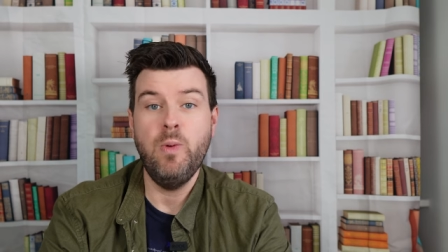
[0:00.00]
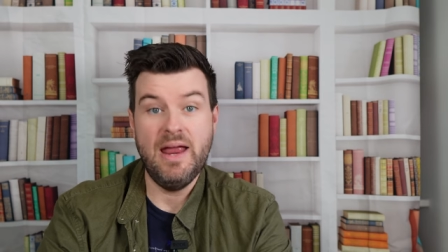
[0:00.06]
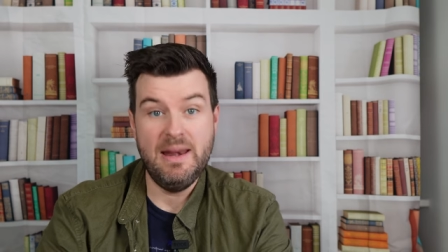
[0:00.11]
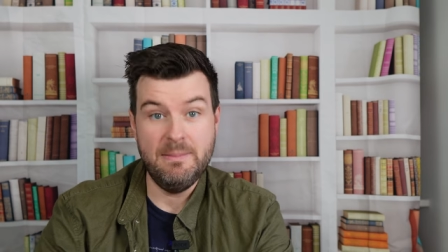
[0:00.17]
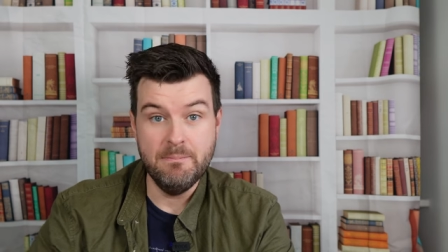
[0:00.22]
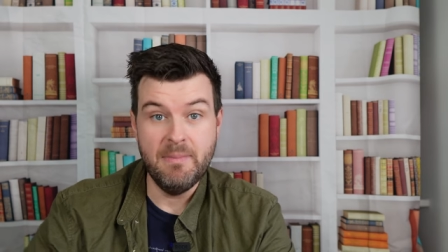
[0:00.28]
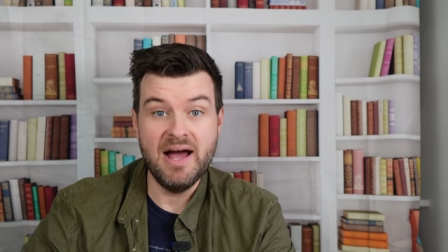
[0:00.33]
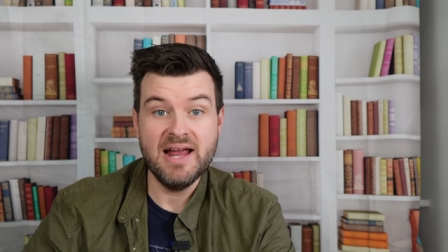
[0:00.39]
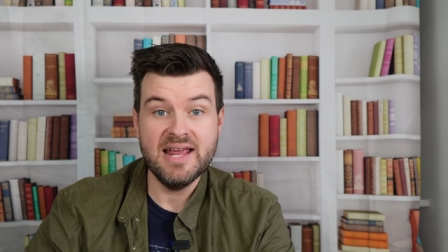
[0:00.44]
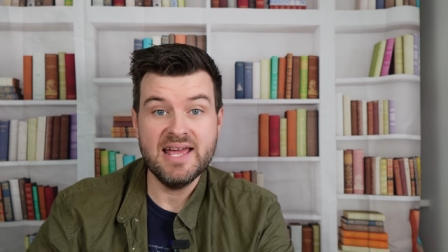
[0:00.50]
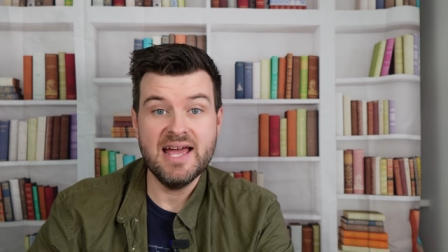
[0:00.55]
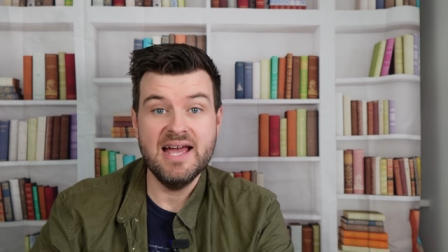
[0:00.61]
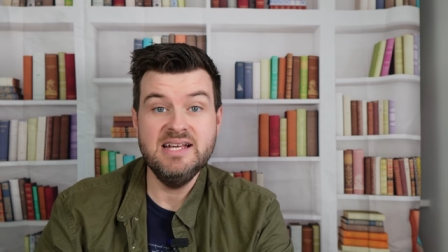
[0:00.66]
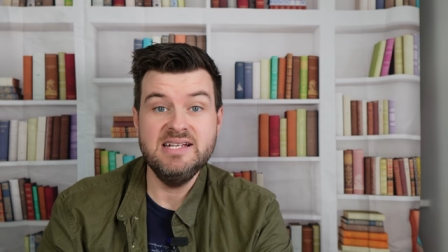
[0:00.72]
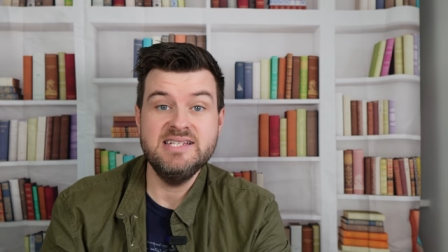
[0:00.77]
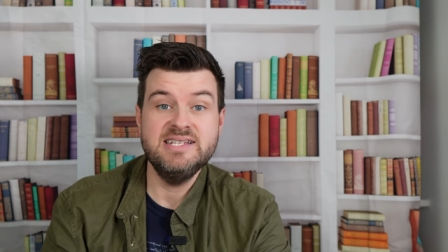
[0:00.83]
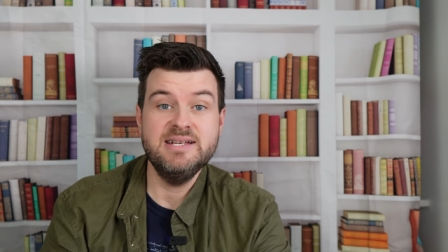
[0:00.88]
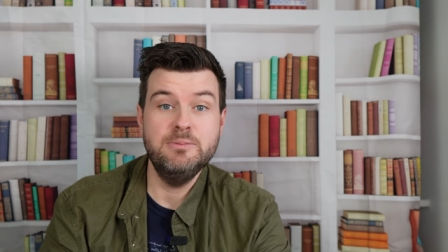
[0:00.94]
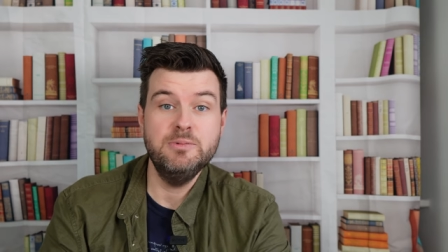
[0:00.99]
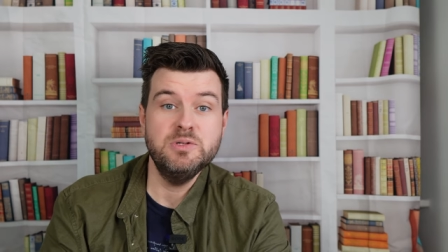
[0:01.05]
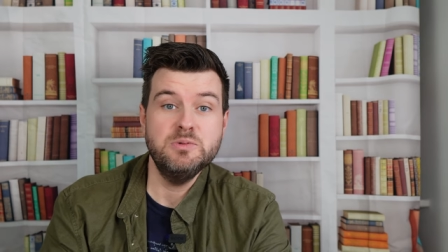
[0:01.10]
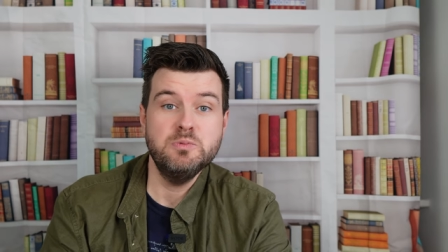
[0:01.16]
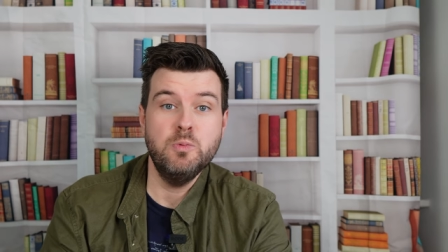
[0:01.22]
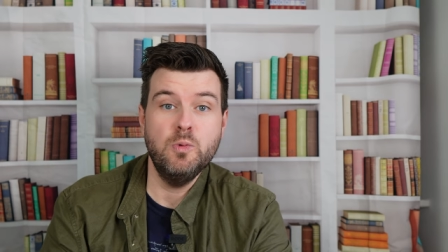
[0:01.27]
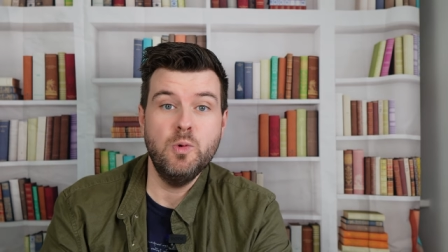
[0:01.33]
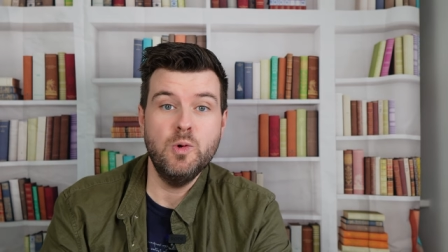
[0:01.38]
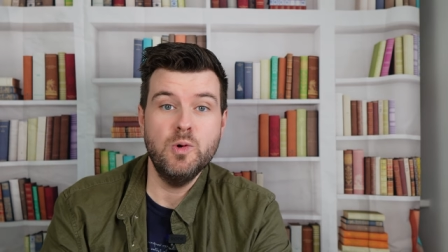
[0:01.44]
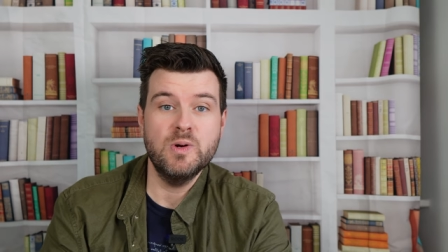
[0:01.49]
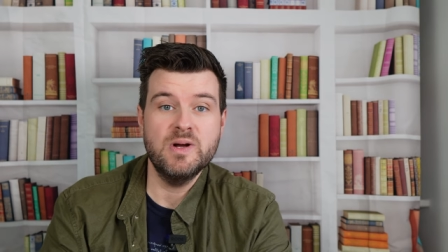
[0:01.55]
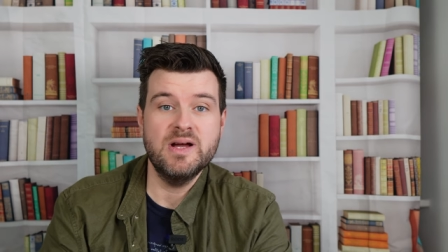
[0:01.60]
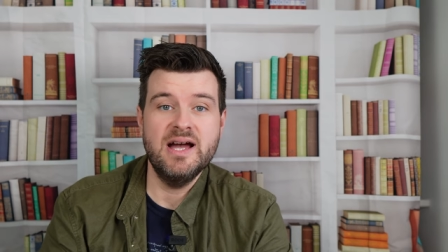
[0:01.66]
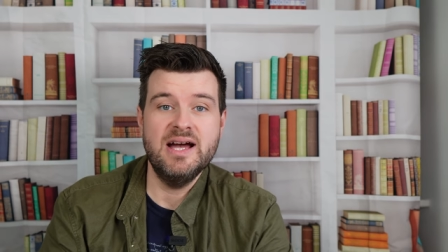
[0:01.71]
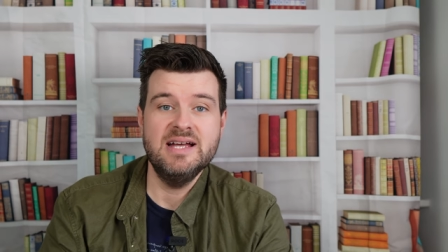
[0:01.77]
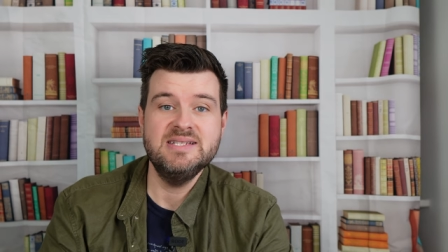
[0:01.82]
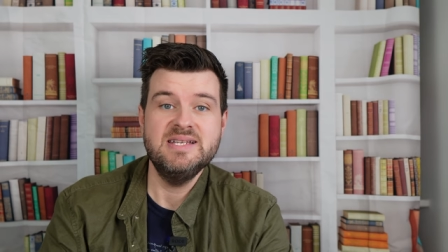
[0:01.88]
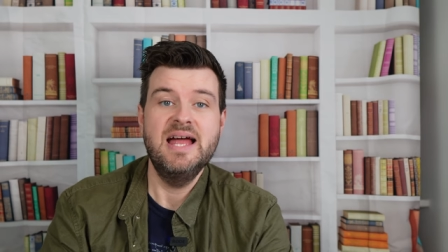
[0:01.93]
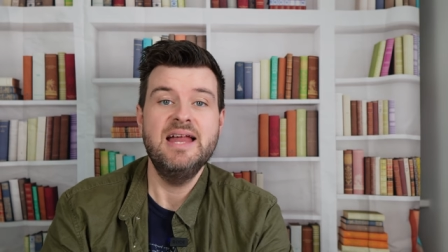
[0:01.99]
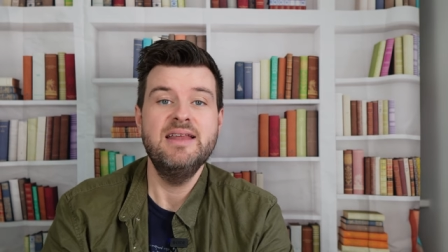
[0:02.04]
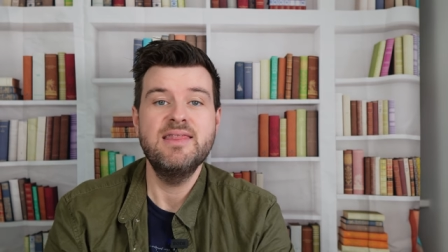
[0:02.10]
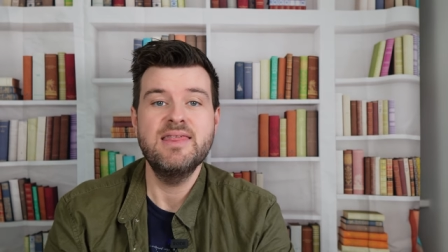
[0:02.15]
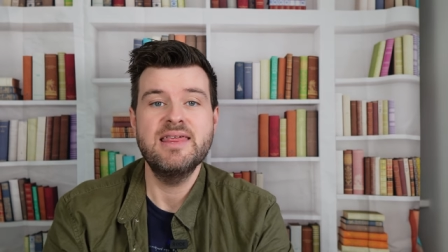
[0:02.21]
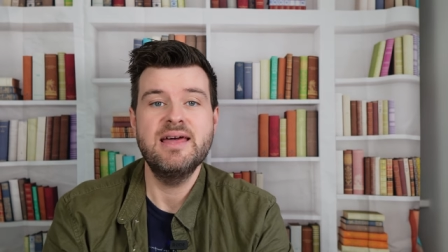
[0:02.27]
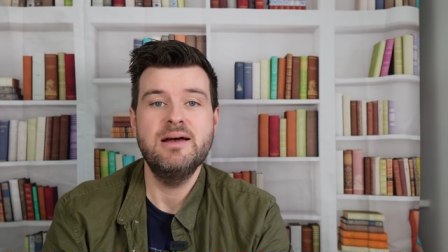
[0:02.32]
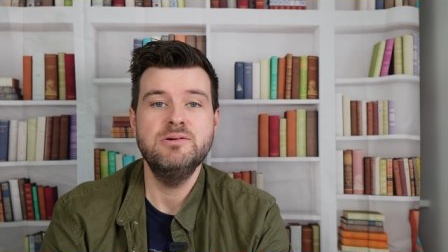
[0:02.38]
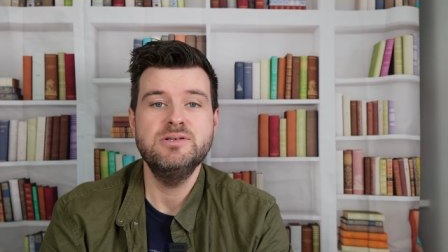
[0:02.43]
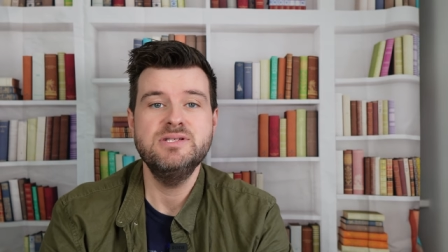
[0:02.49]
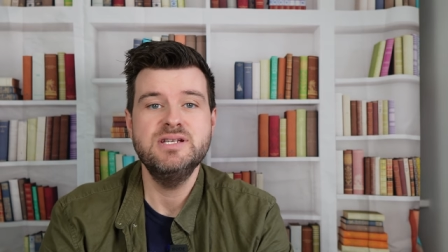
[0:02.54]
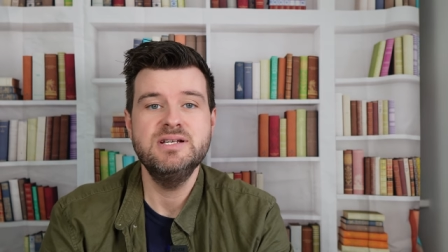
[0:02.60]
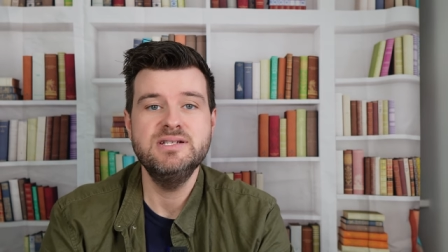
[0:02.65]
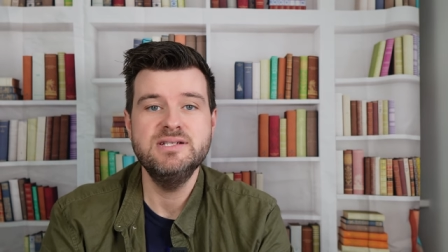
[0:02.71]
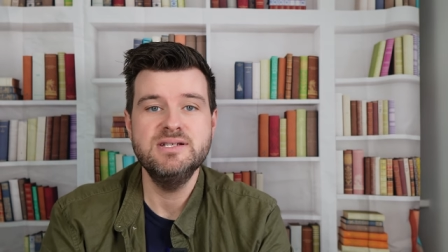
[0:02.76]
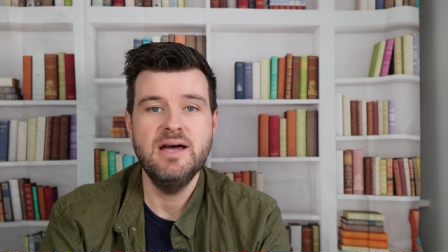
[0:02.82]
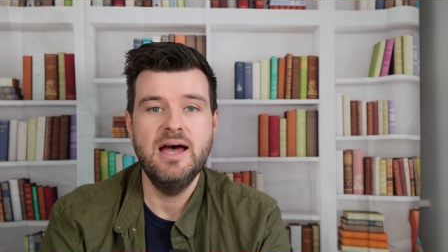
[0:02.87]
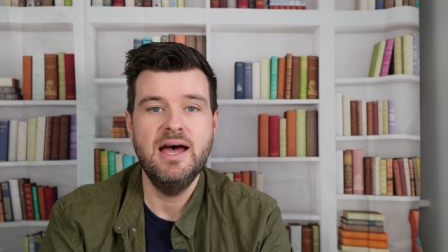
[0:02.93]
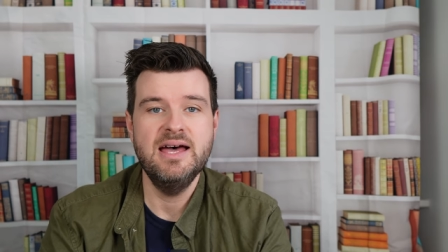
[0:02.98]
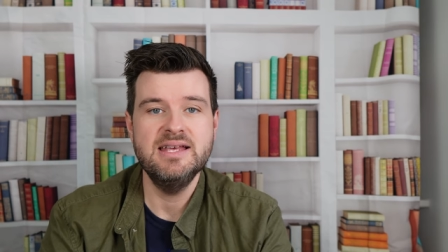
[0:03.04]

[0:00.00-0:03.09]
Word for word: in my case, it was walk 10,000